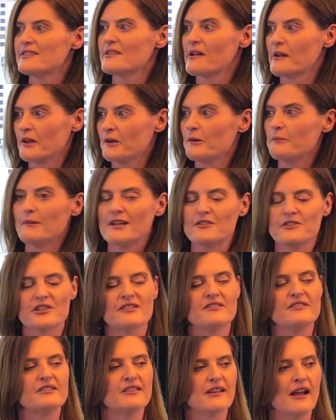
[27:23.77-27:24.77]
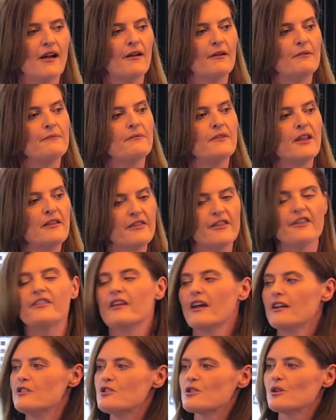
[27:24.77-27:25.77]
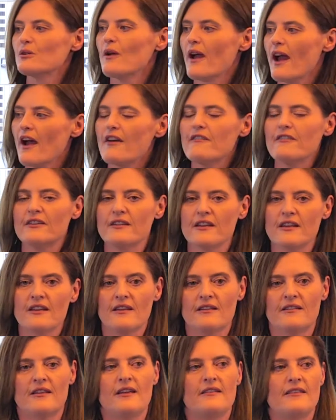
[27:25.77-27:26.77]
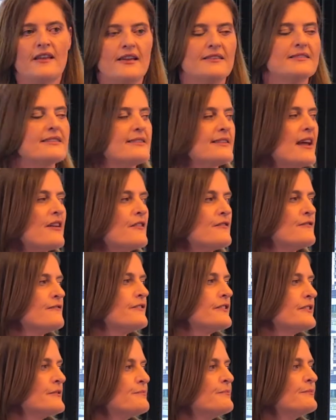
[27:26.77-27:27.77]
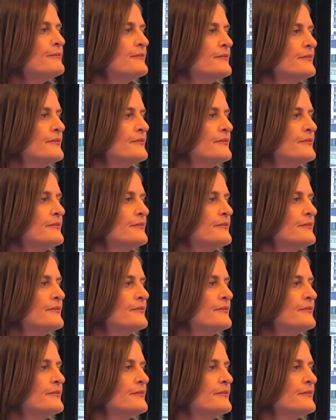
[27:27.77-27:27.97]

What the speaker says: like you mentioned, that they do have, and that's safe for them,